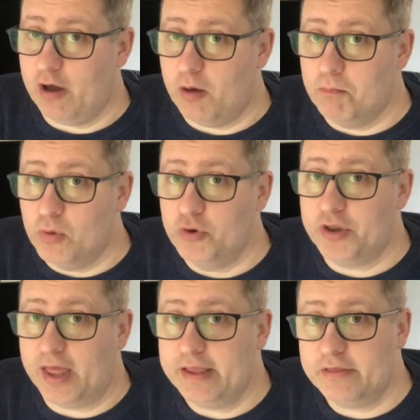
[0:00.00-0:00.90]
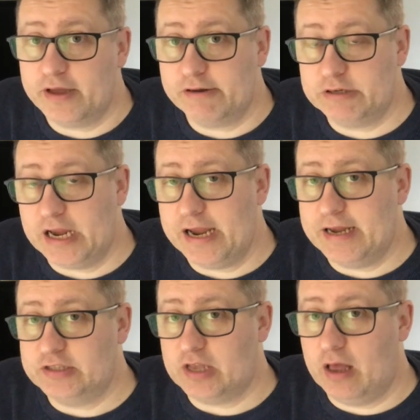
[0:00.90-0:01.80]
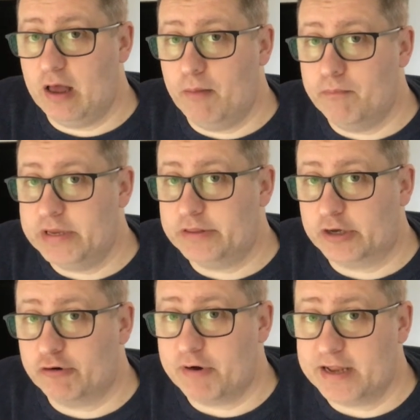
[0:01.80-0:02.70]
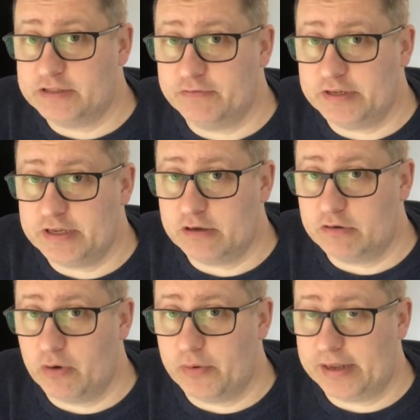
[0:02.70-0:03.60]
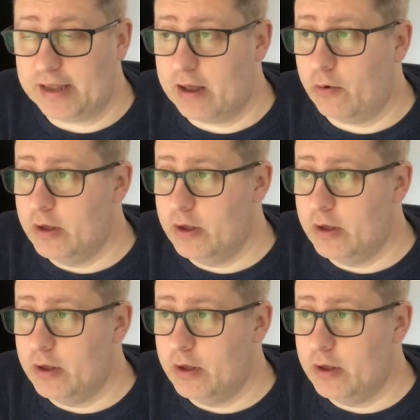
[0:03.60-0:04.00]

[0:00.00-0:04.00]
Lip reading: On Monday there is a Meet the Creator video going out.